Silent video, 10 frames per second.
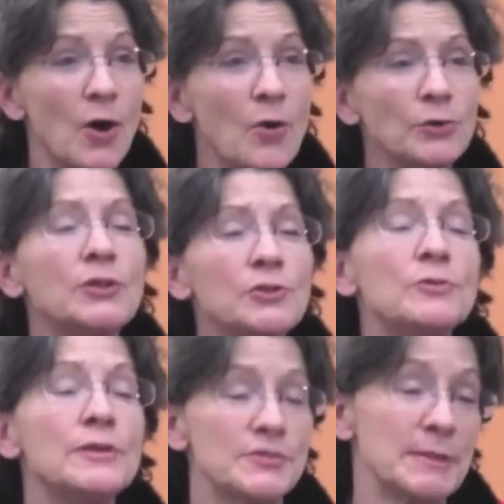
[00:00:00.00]
only
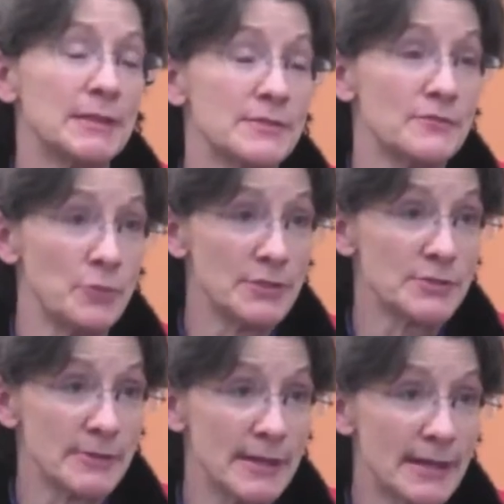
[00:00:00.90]
knew this because of
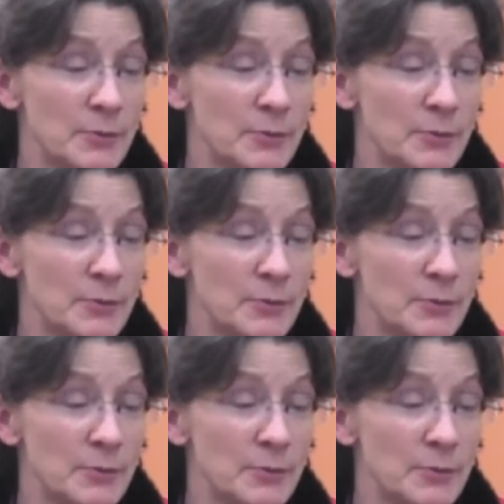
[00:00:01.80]
VoiceThread.